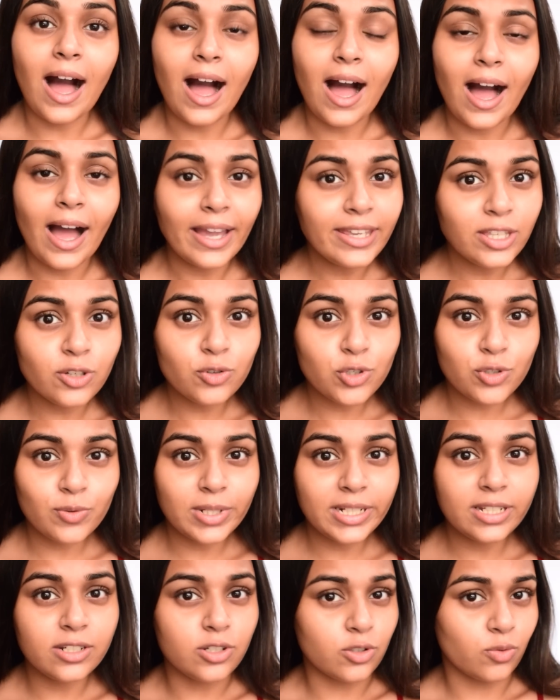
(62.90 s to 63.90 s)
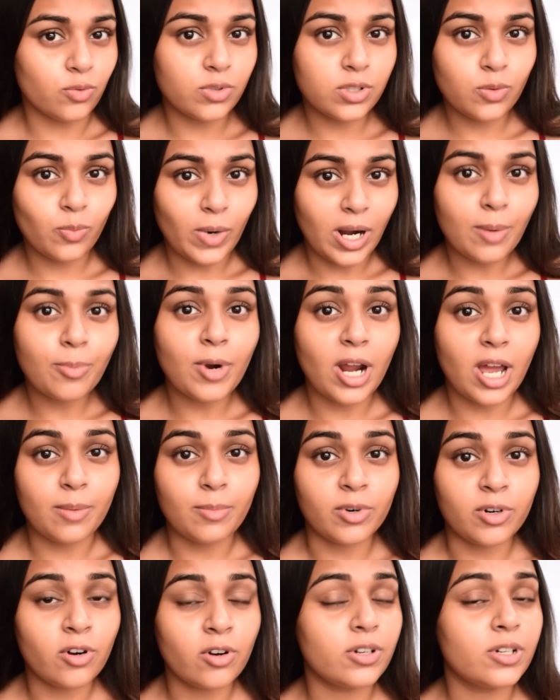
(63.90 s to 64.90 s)
I usually don't wear
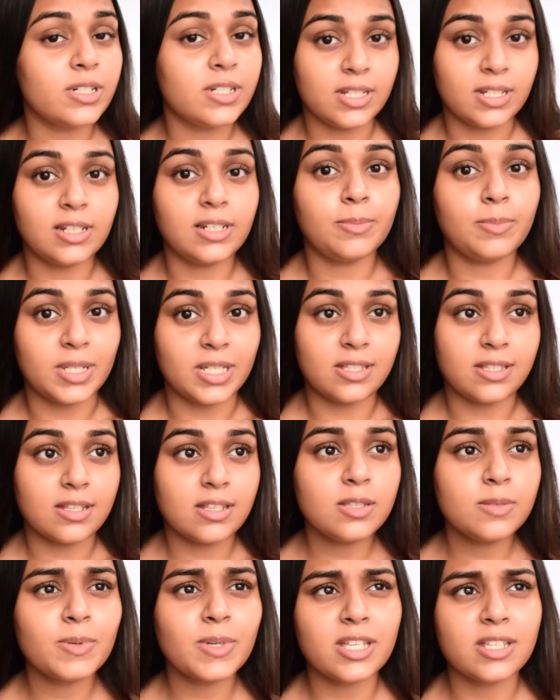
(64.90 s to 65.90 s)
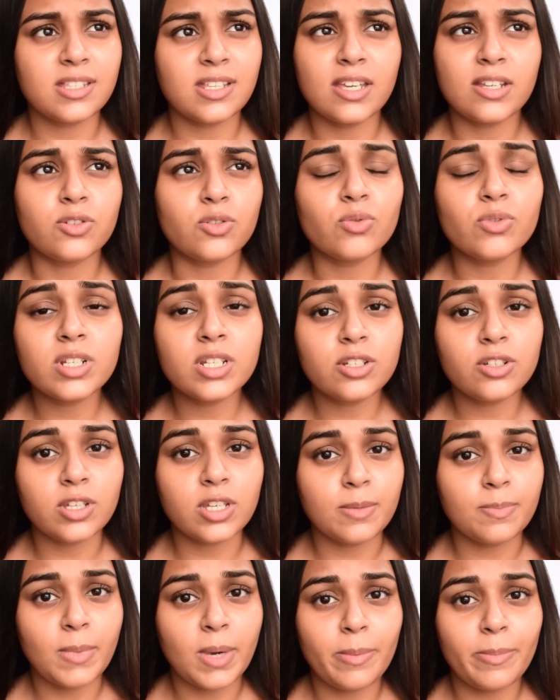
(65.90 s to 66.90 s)
primer on a daily basis because I don't need to
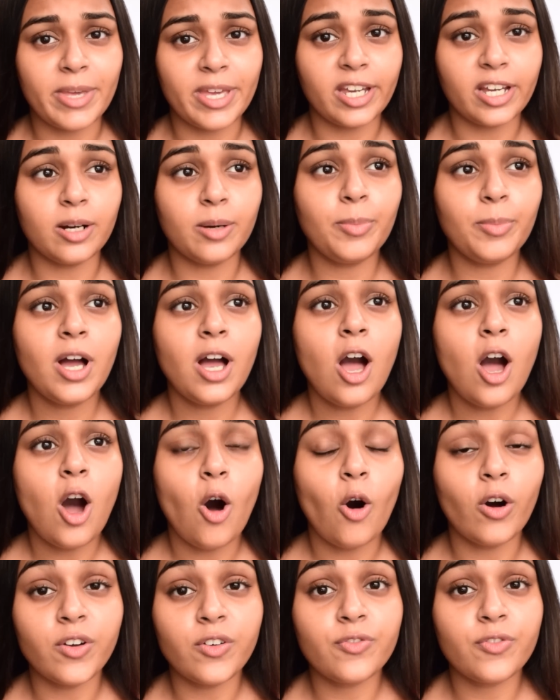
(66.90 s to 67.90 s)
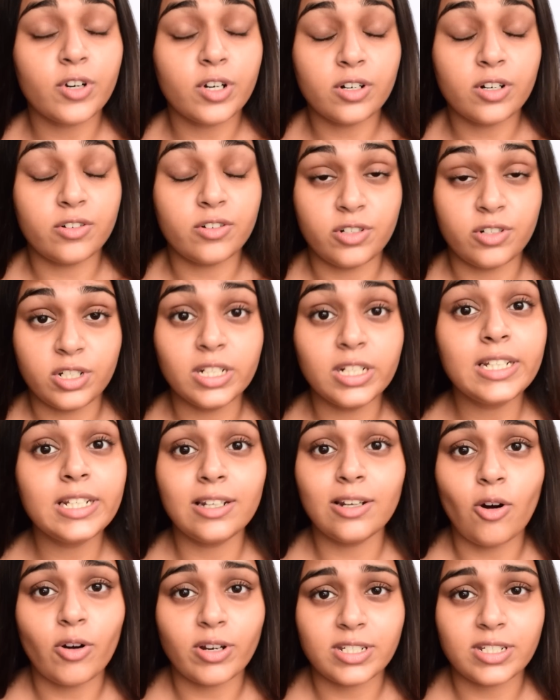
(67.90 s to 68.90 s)
keep my makeup on for a really
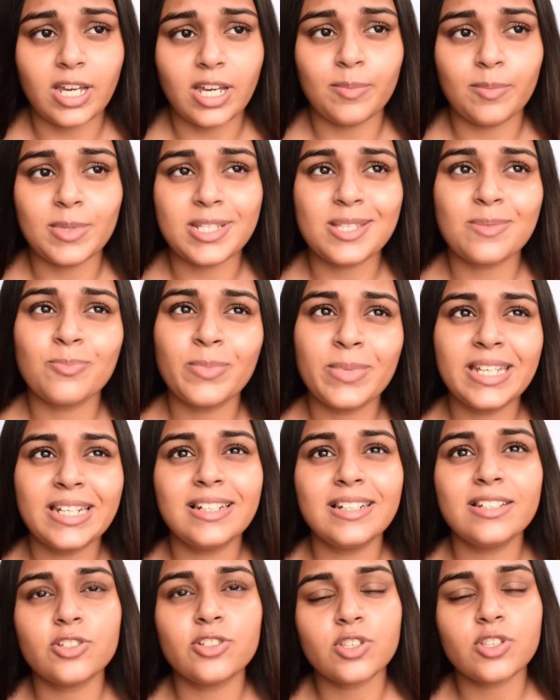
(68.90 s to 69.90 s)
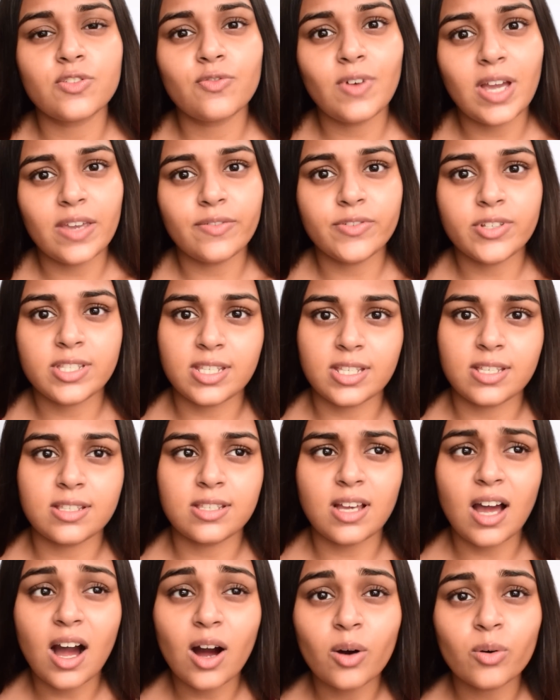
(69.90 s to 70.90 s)
long time. It's mainly just 5 to 6
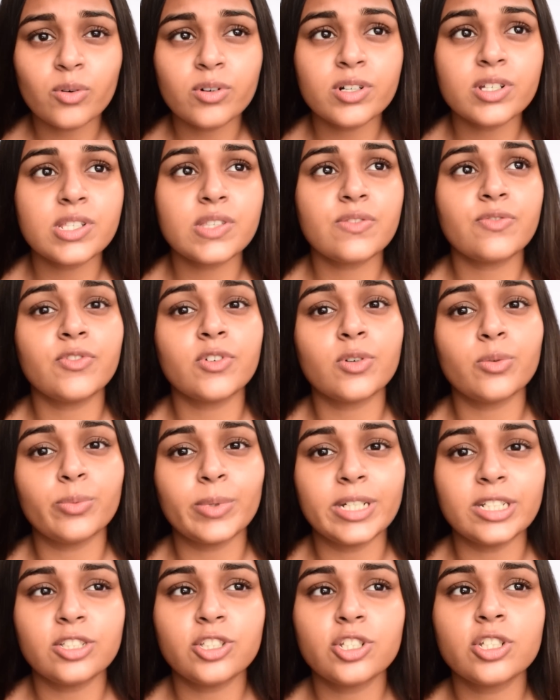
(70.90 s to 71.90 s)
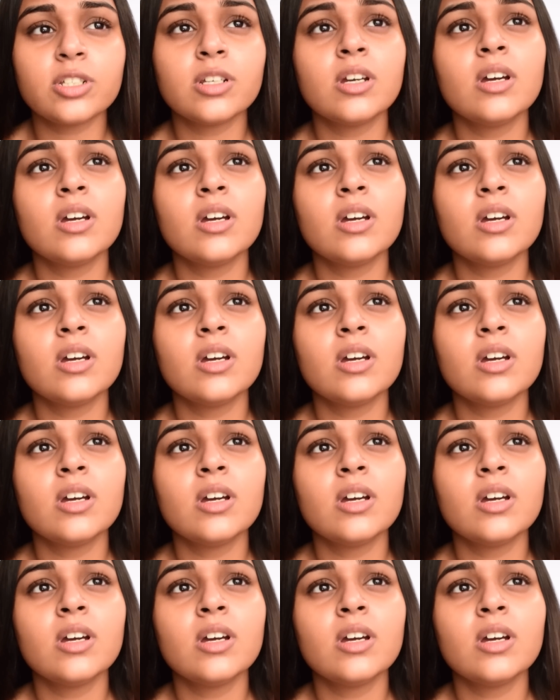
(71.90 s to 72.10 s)
hours, for which